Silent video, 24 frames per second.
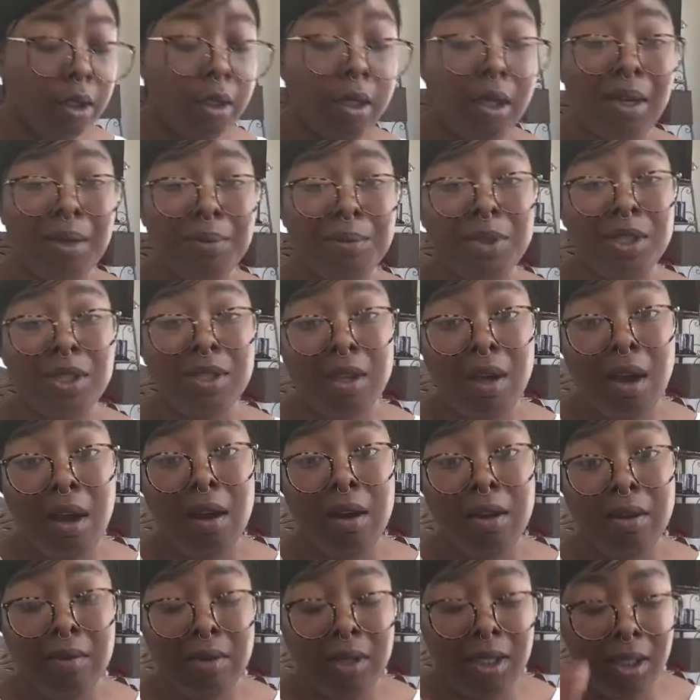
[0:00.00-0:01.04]
I'm
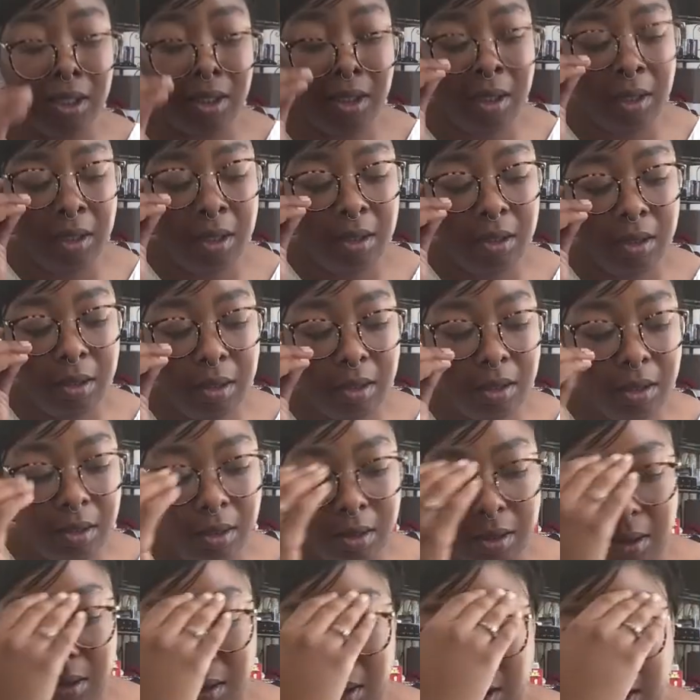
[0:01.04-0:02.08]
sorry,
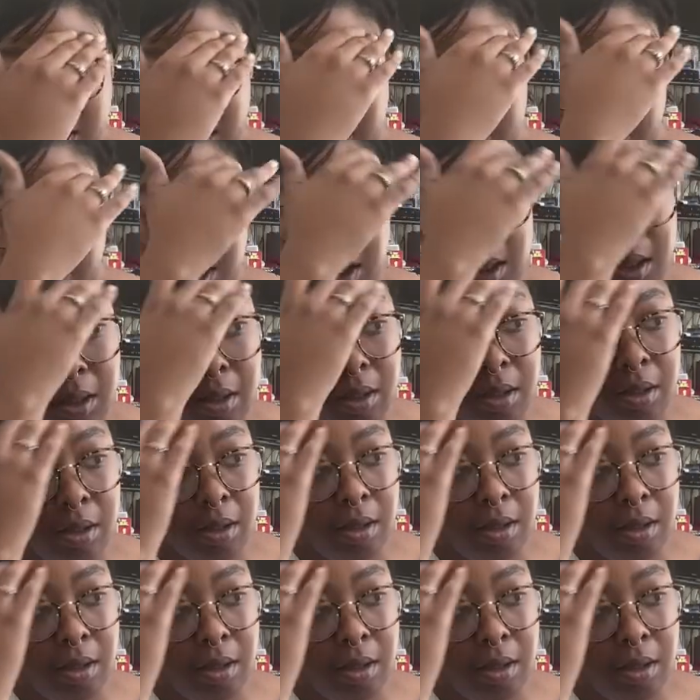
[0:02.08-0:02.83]
I said.